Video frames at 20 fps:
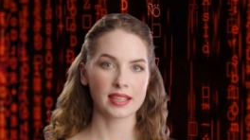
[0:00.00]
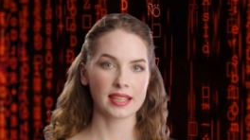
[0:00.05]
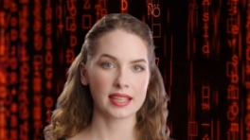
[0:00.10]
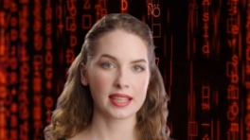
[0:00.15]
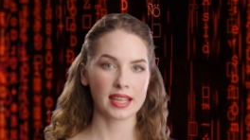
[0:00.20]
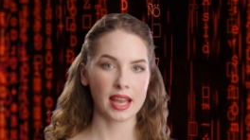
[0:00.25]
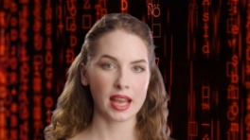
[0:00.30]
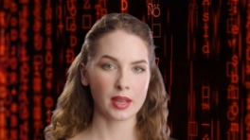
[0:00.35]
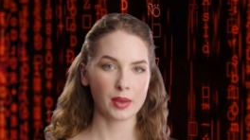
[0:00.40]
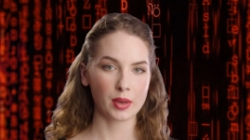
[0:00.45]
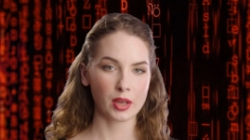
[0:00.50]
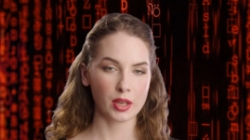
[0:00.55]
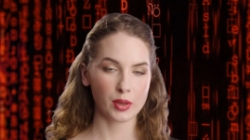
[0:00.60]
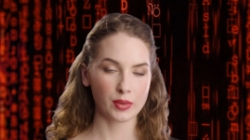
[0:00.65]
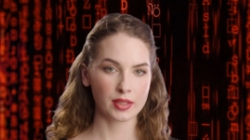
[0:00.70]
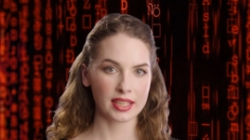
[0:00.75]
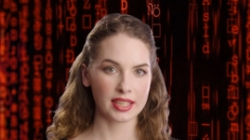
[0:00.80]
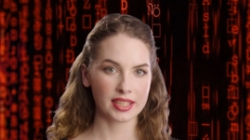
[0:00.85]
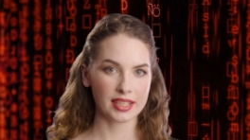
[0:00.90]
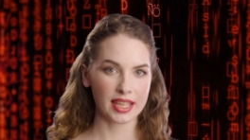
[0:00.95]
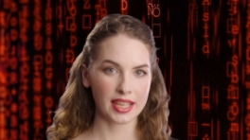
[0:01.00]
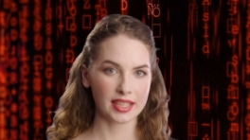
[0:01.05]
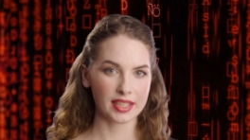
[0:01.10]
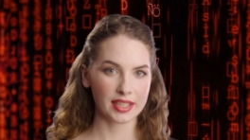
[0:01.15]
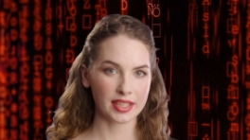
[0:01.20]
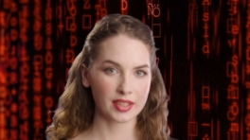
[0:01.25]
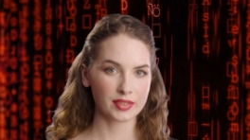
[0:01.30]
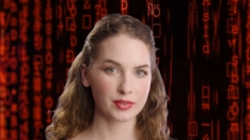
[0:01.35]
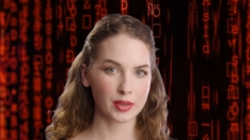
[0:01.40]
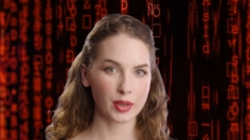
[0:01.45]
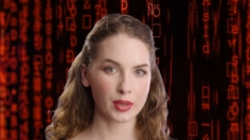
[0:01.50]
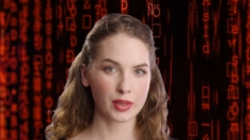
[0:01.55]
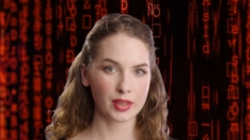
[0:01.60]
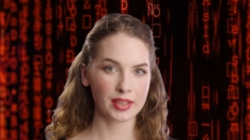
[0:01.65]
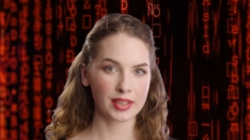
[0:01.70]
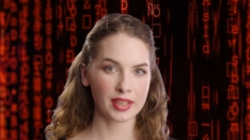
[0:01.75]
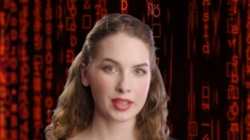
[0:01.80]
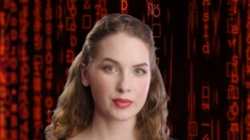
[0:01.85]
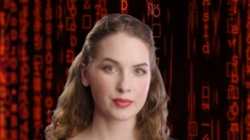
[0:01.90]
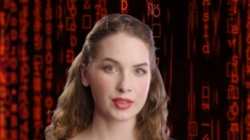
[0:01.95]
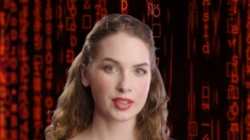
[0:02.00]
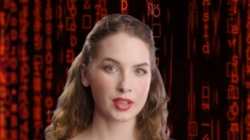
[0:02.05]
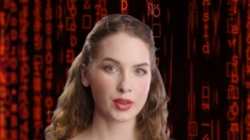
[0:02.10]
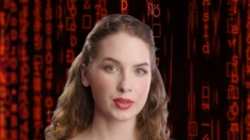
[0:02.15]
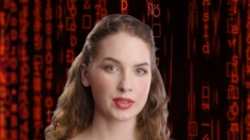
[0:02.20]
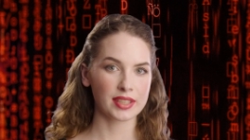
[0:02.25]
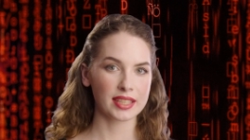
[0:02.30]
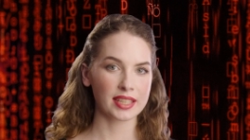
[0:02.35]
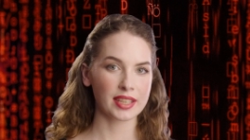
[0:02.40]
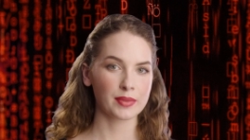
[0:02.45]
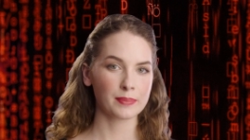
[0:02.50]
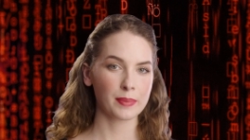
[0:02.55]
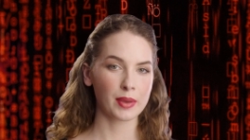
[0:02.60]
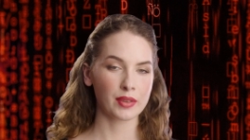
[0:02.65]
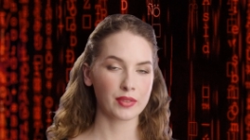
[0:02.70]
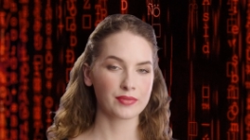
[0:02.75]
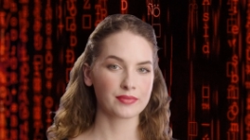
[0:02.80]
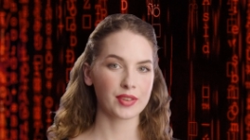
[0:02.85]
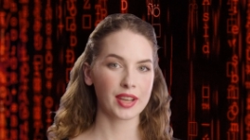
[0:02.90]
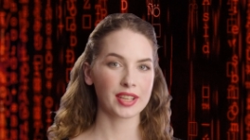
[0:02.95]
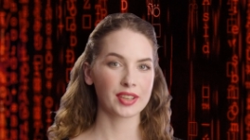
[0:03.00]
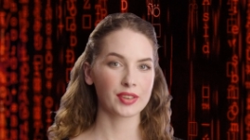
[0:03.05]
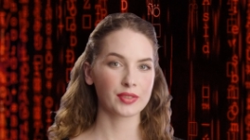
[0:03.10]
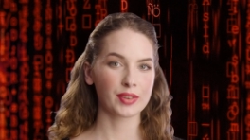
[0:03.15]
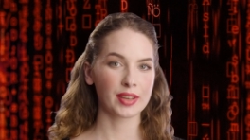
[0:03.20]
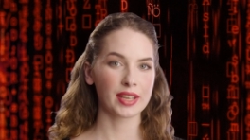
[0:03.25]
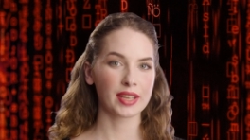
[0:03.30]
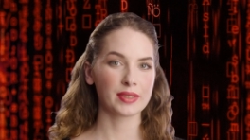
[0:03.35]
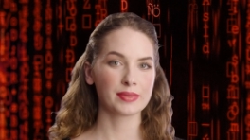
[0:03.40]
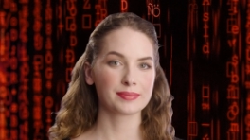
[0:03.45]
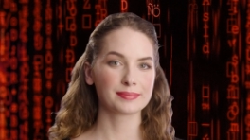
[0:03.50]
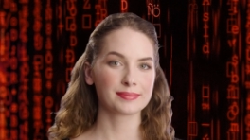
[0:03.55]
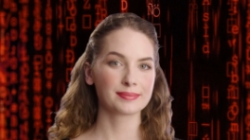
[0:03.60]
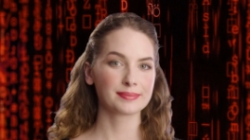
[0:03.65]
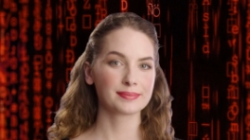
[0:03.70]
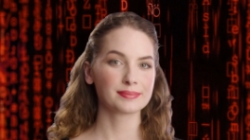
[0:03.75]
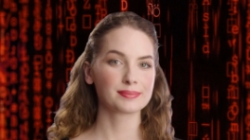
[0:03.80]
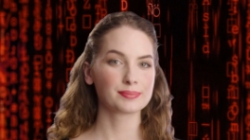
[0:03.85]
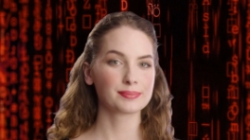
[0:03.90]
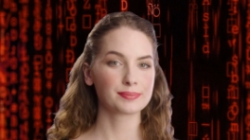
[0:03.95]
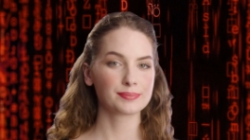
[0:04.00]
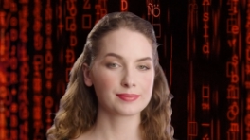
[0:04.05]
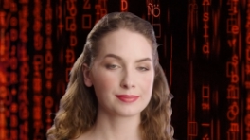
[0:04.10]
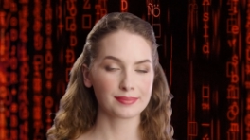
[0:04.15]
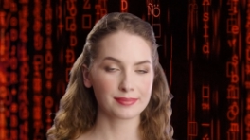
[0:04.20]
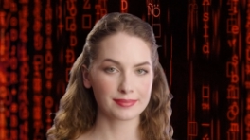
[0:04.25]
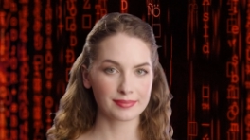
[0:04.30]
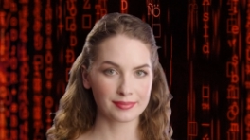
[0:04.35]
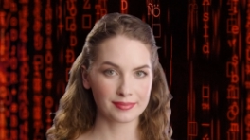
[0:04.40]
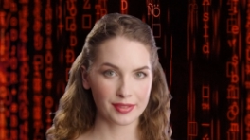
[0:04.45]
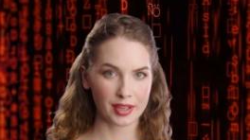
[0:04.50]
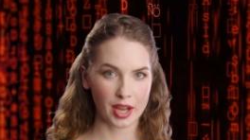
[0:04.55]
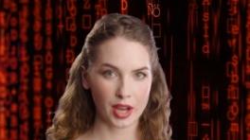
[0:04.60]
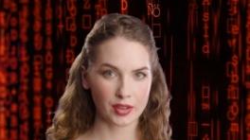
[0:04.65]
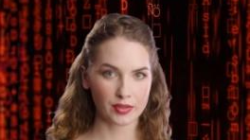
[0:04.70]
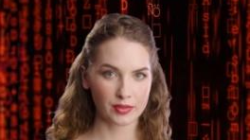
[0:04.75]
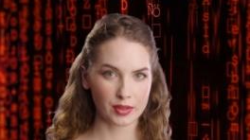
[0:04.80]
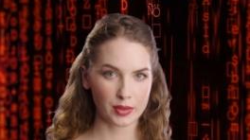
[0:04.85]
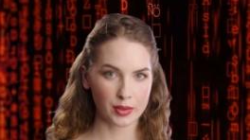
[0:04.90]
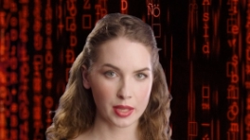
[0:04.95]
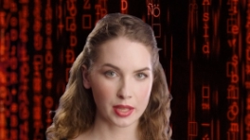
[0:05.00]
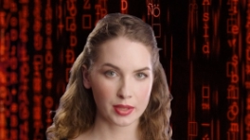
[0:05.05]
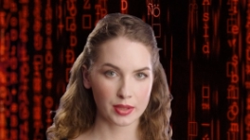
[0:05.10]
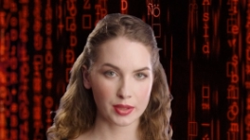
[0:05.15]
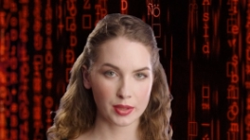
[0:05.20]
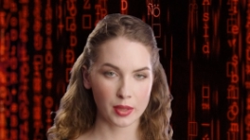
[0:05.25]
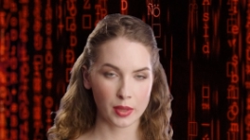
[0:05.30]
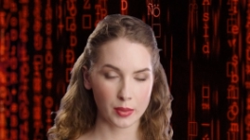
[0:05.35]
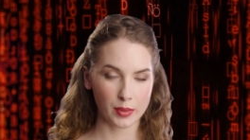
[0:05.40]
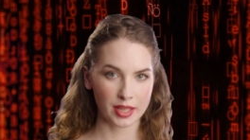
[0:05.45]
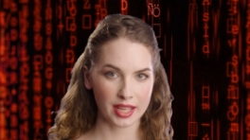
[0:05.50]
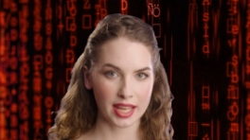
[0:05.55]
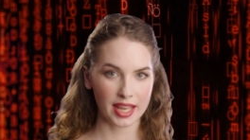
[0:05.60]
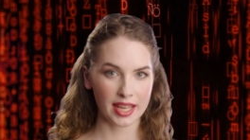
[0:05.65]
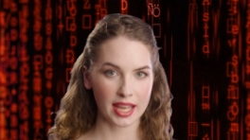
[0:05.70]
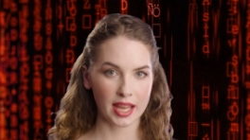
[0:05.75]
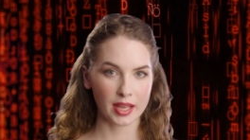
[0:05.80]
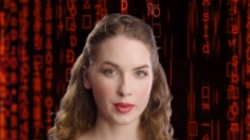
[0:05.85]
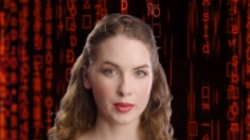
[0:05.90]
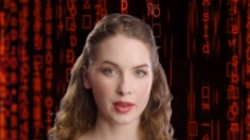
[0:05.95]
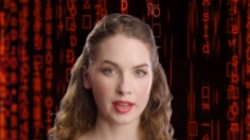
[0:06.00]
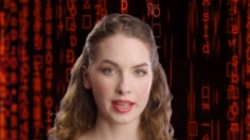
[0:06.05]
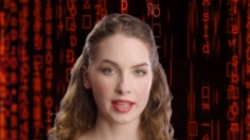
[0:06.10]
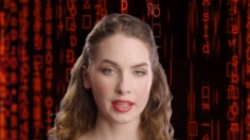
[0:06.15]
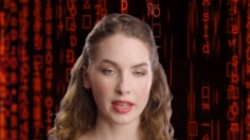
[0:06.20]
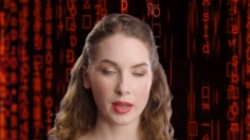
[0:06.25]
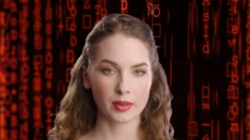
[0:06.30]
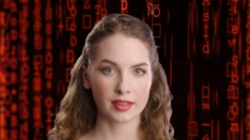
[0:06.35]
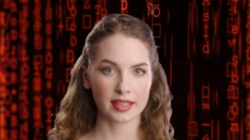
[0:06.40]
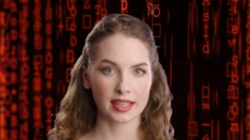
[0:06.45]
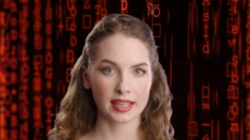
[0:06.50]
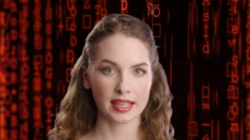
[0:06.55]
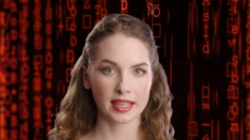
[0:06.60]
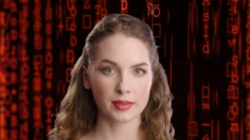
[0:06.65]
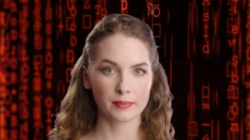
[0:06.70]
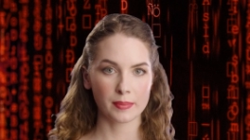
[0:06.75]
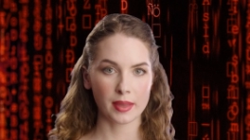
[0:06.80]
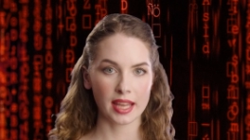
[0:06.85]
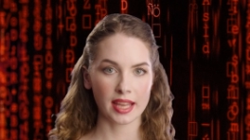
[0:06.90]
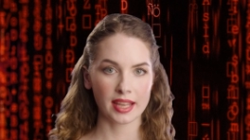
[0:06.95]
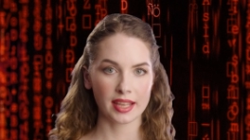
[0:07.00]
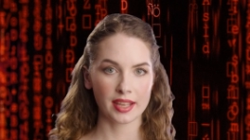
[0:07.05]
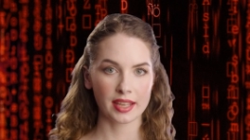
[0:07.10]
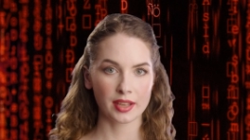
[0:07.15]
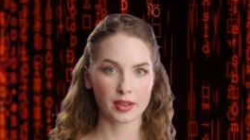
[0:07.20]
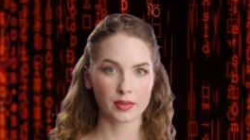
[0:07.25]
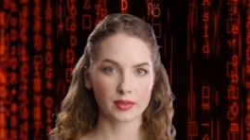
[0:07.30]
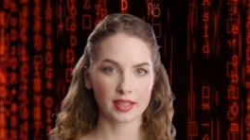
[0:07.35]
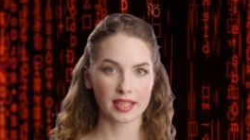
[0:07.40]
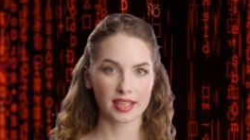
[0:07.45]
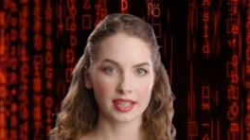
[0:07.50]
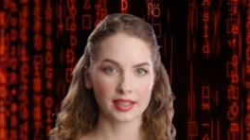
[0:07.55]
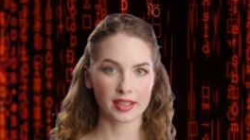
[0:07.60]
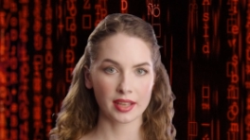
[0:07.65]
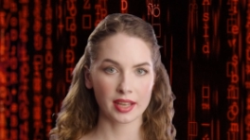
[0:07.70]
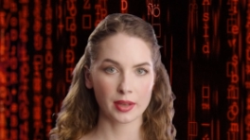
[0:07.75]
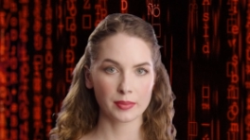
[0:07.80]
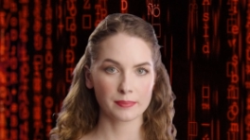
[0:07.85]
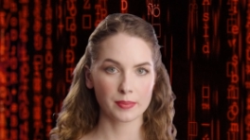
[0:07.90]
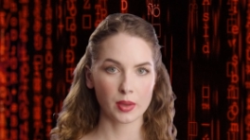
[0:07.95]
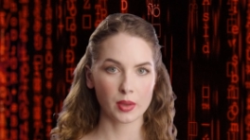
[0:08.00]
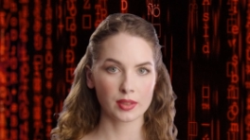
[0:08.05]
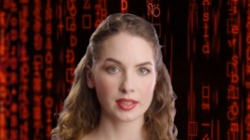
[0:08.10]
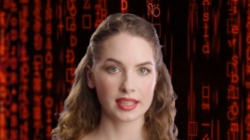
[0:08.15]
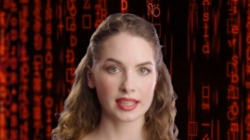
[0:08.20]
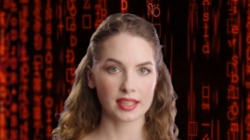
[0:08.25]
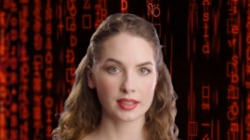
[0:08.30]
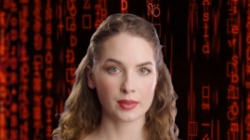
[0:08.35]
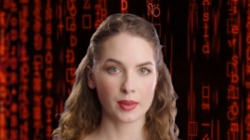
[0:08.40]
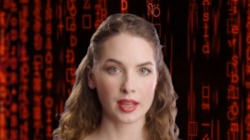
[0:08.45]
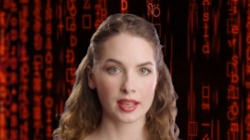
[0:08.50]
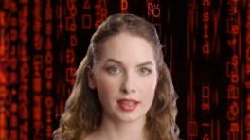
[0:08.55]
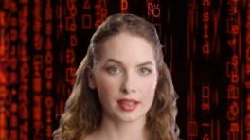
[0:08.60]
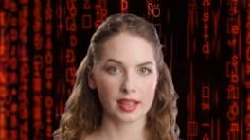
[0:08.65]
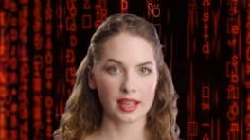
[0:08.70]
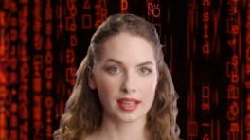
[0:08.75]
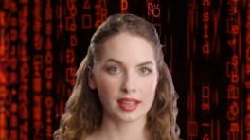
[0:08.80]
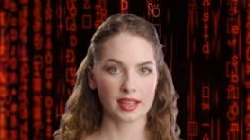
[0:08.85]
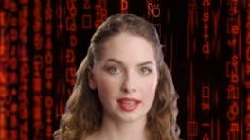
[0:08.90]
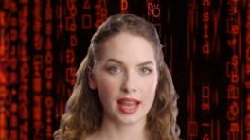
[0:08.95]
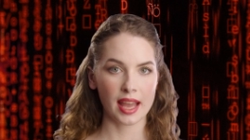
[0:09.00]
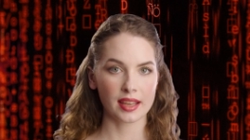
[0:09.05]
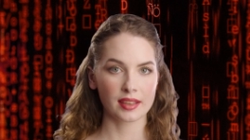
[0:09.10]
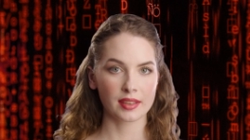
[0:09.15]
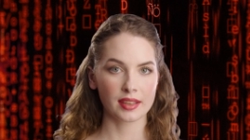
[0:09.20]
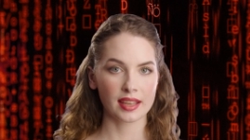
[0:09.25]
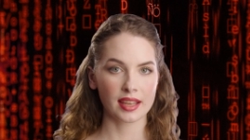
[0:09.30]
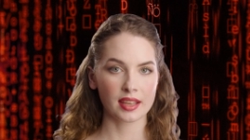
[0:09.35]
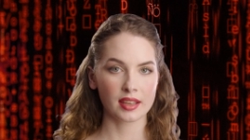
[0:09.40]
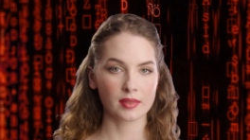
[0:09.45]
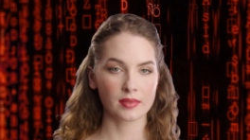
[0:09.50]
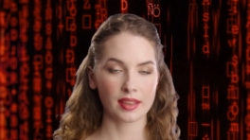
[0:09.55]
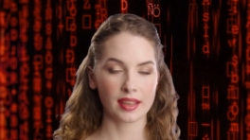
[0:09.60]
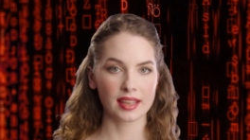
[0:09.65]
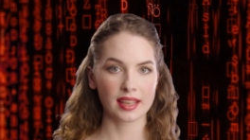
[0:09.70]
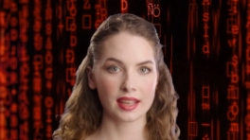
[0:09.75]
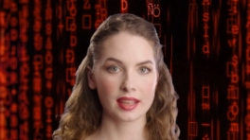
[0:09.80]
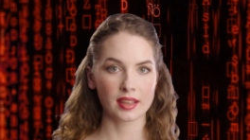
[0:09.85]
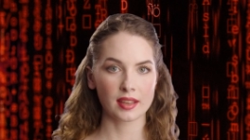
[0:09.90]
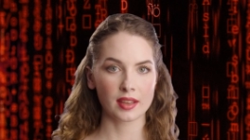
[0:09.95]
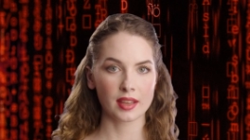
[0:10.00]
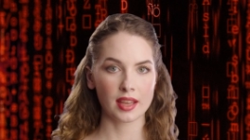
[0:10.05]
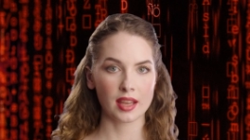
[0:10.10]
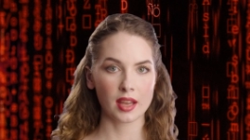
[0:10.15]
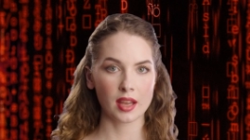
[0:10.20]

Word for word: which can help organizations focus their resources more effectively. Overall, while A I will undoubtedly play an increasingly important role in cybersecurity,